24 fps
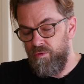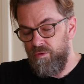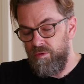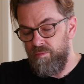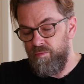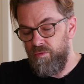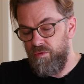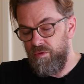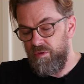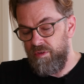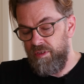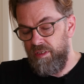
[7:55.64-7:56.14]
more
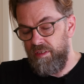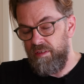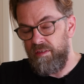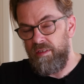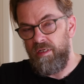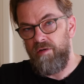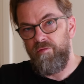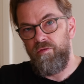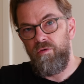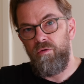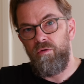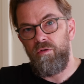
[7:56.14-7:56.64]
and more sense
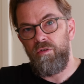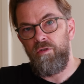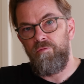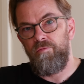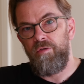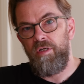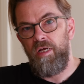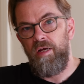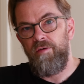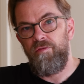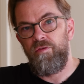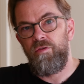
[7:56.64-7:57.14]
that of course you
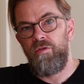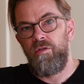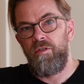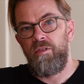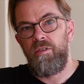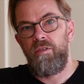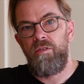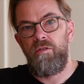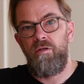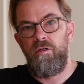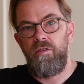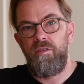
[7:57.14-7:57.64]
want to have
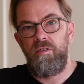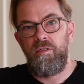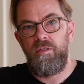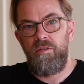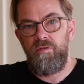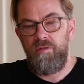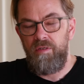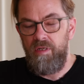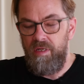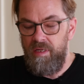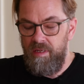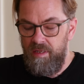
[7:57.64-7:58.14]
touch
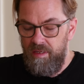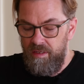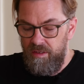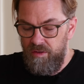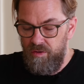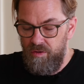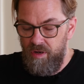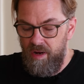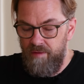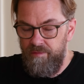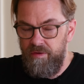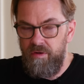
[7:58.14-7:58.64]
touches.
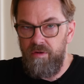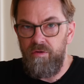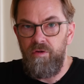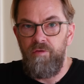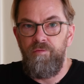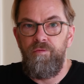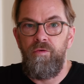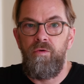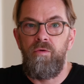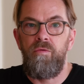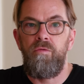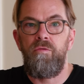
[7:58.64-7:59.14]
You have it on
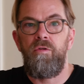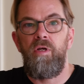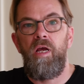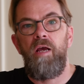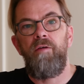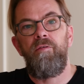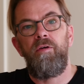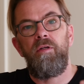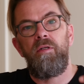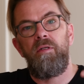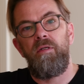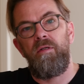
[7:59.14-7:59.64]
your phone, you
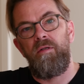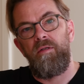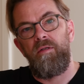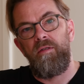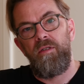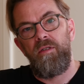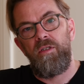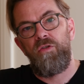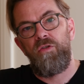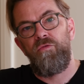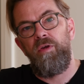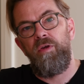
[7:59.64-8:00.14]
have it
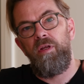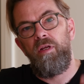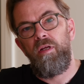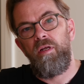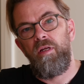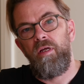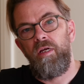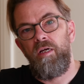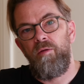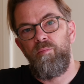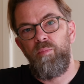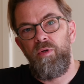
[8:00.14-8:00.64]
on the screen in
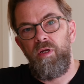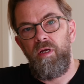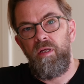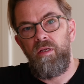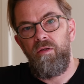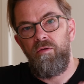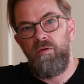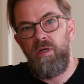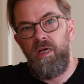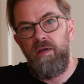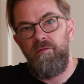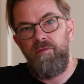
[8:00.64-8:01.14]
the
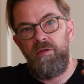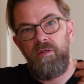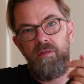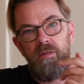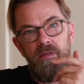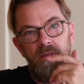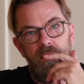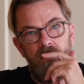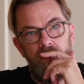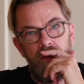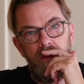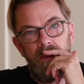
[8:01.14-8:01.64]
airplane, you have it
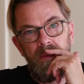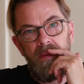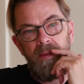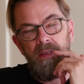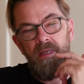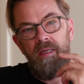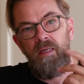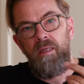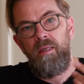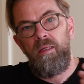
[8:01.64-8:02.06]
on